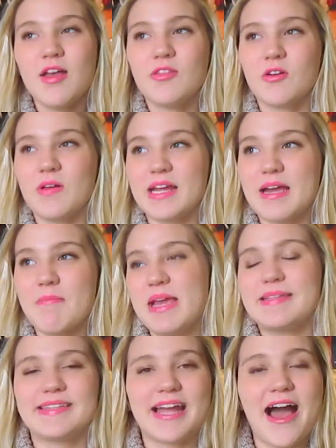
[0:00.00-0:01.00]
They're like
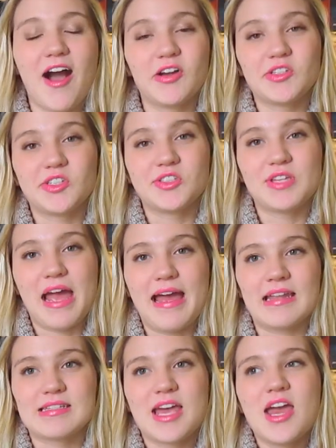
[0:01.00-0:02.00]
amazing actors,
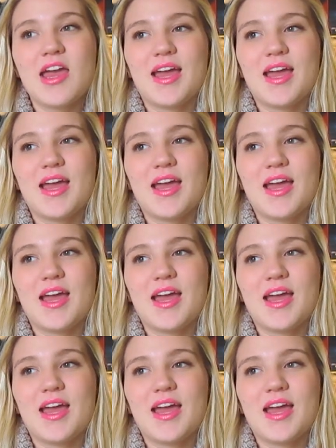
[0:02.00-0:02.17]
and